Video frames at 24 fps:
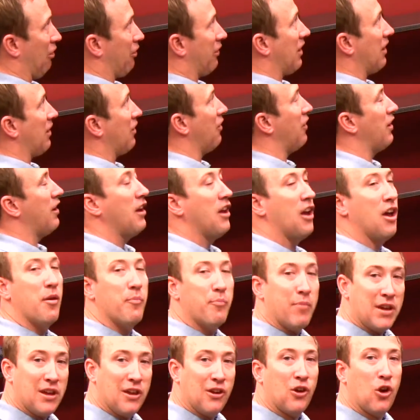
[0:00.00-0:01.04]
looking good,
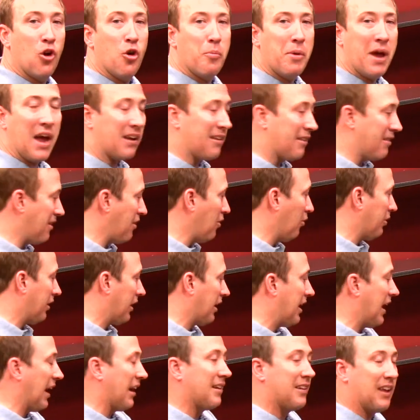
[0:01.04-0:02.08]
but you'd go back to the
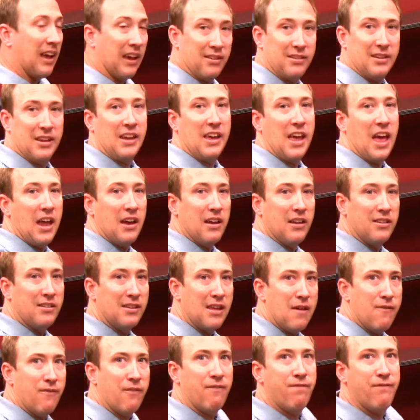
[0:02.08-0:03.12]
old kick test again to
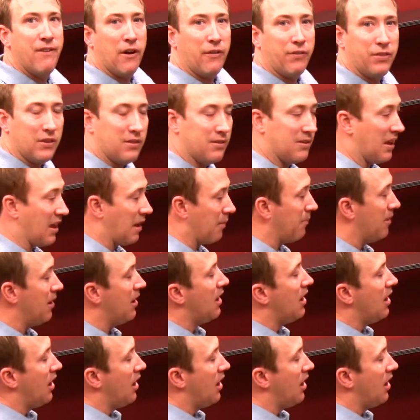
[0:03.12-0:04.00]
see if it felt the same.